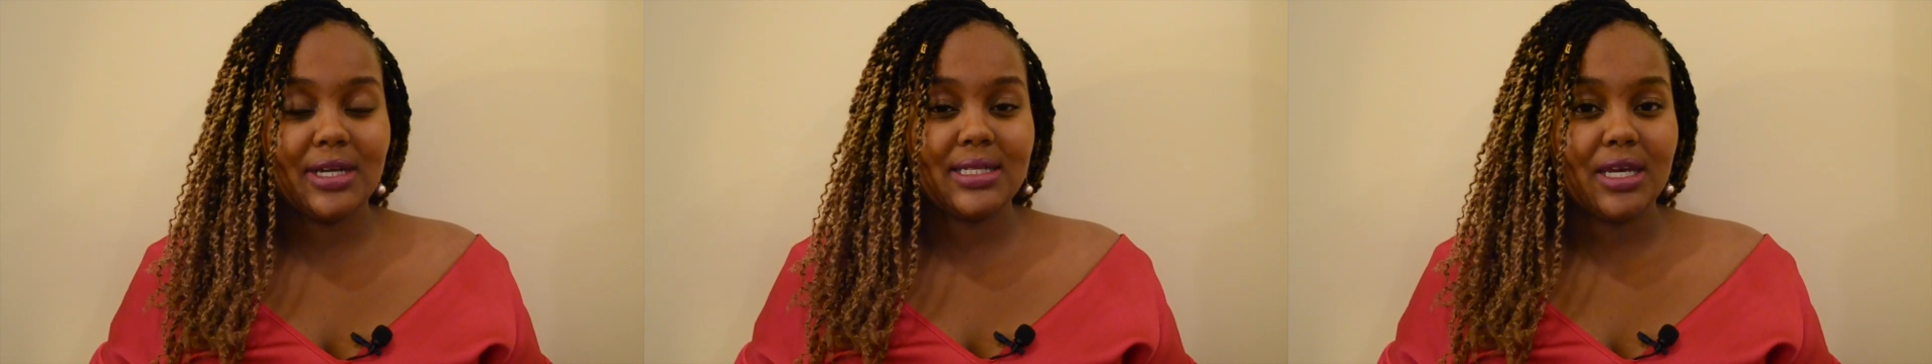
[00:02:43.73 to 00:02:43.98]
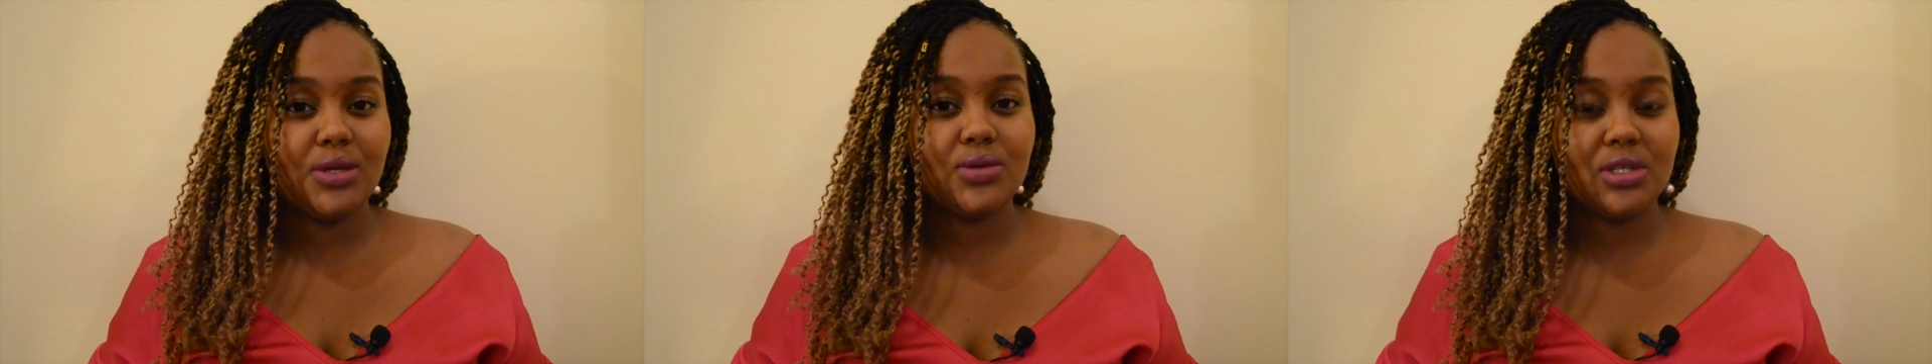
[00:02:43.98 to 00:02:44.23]

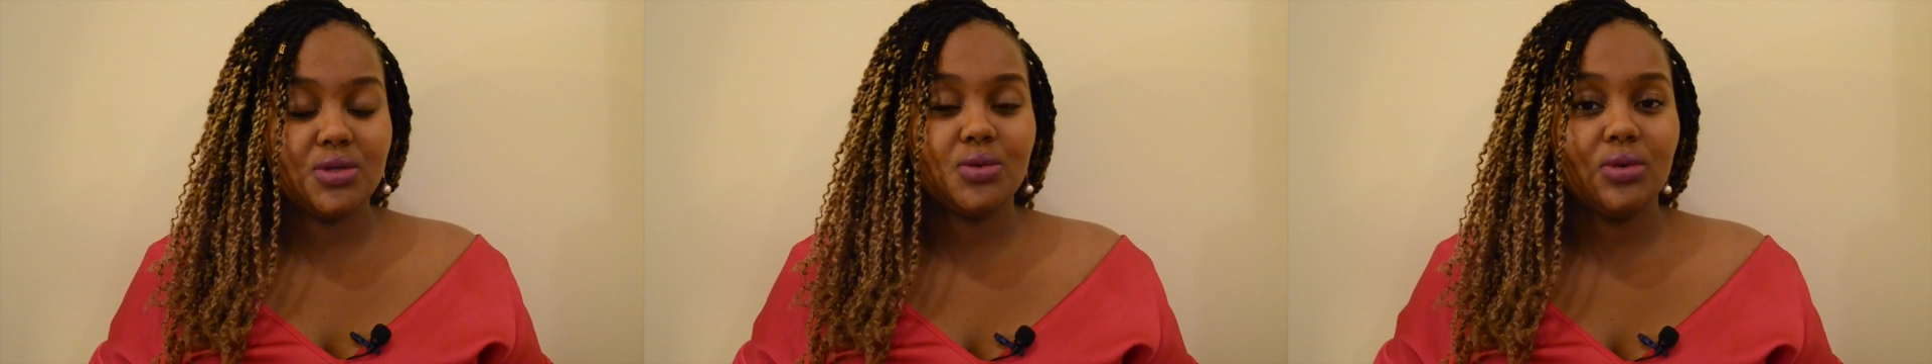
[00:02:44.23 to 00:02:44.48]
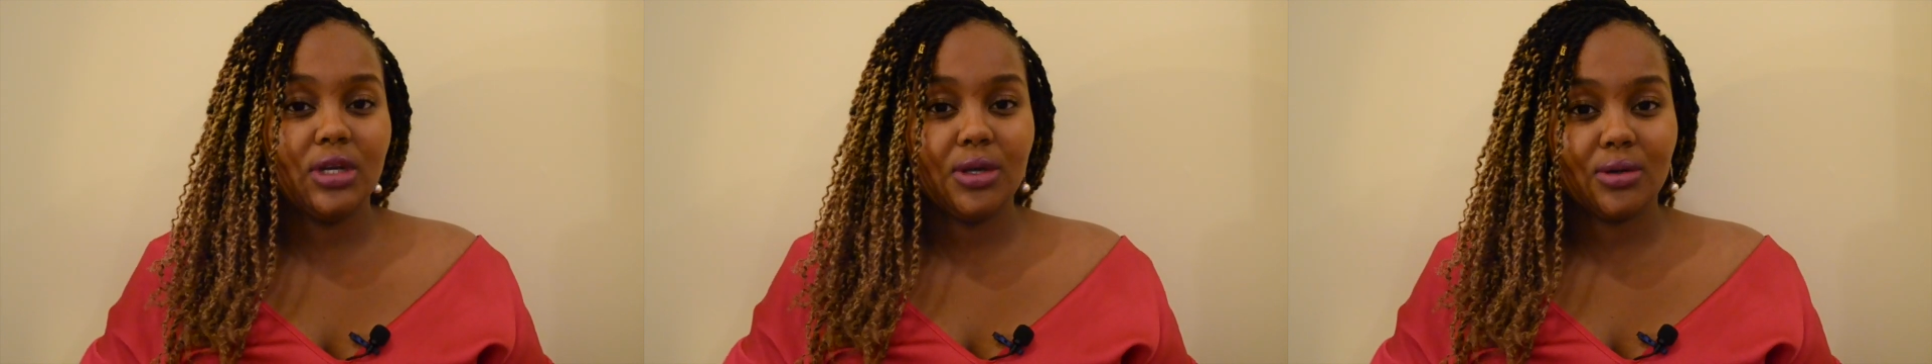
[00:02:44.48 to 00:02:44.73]
but I use
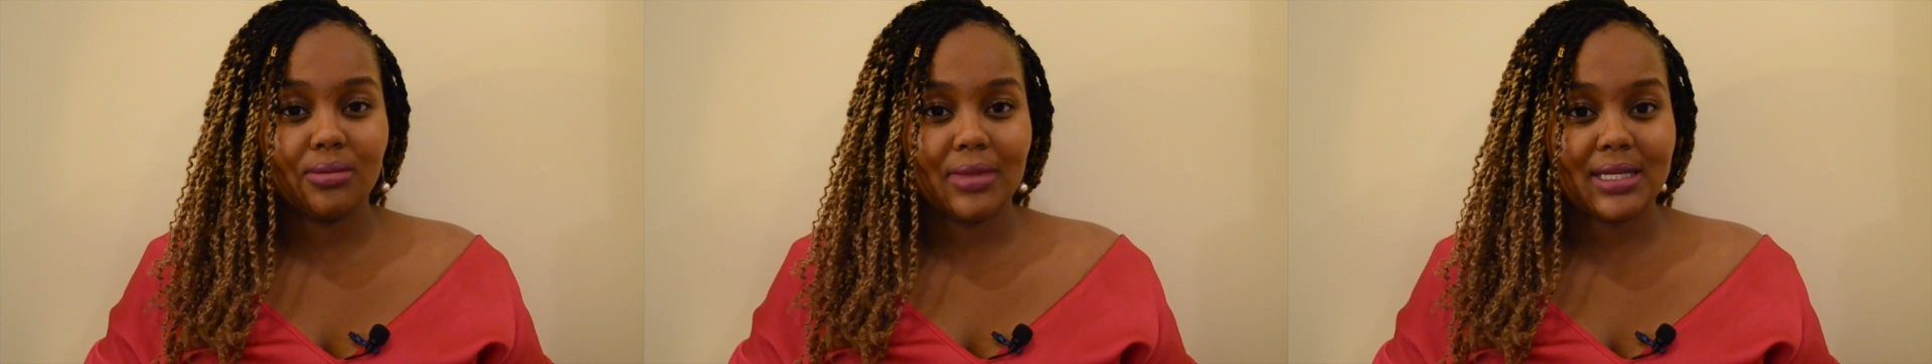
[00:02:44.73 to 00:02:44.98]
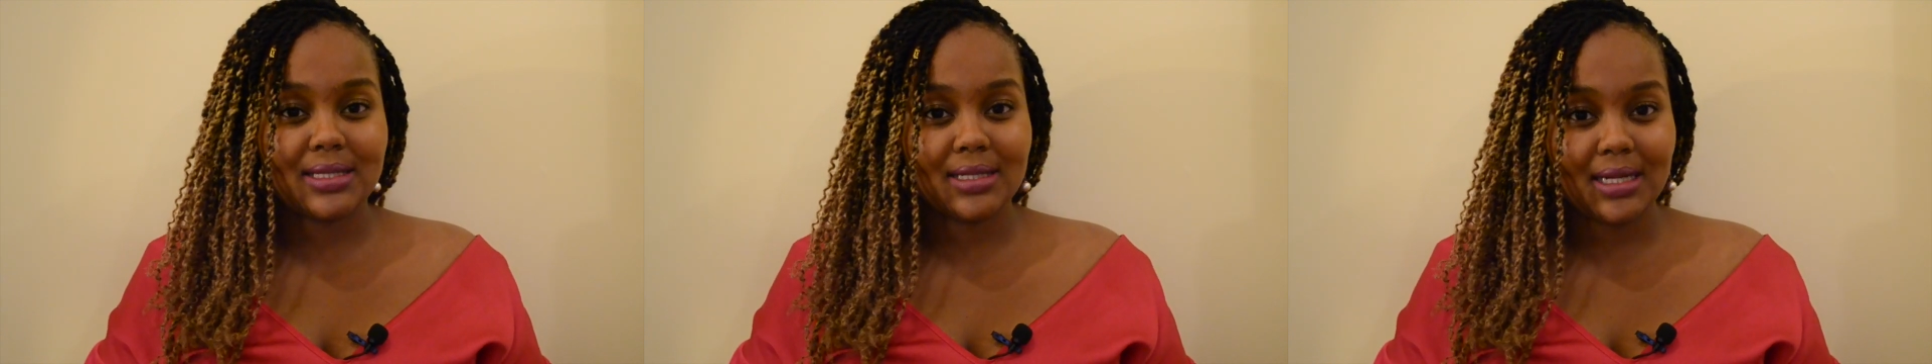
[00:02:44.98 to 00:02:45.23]
it only
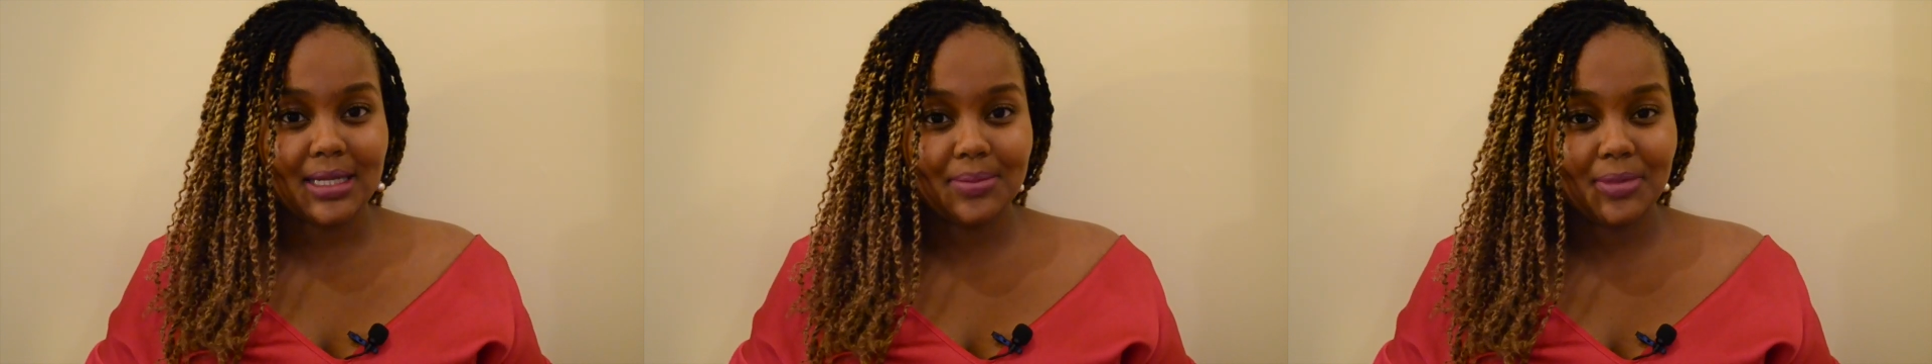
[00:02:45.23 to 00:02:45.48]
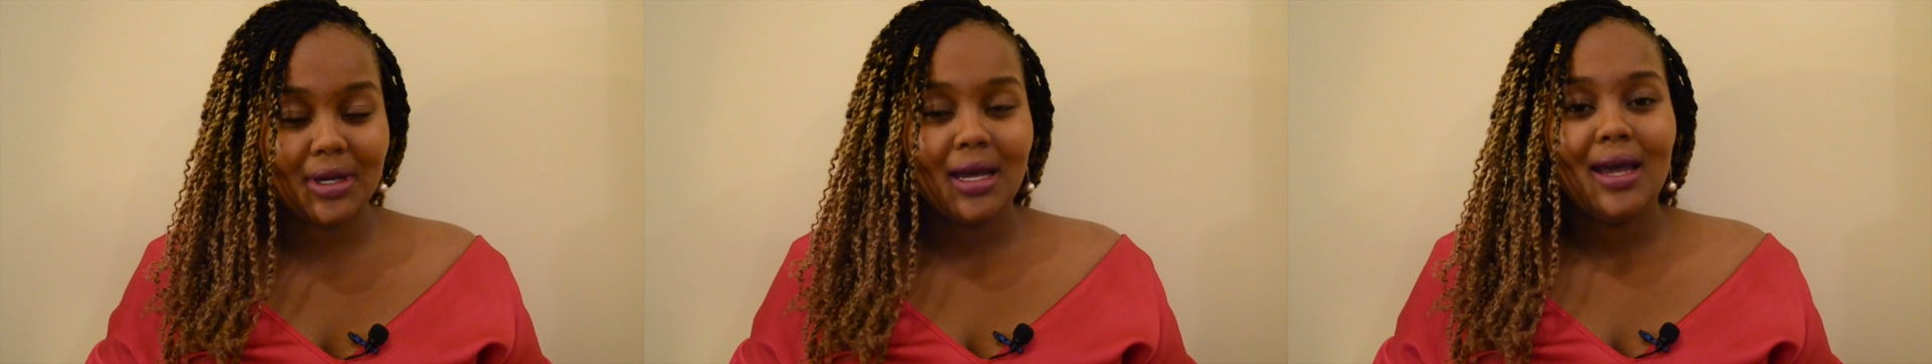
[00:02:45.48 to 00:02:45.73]
on my
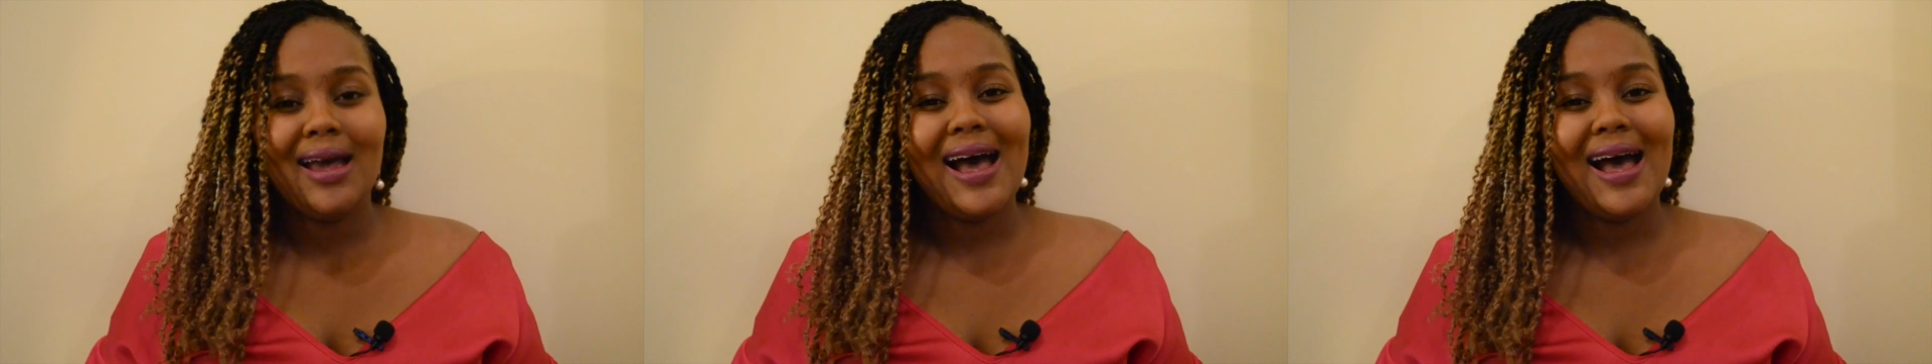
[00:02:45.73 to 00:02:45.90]
scalp,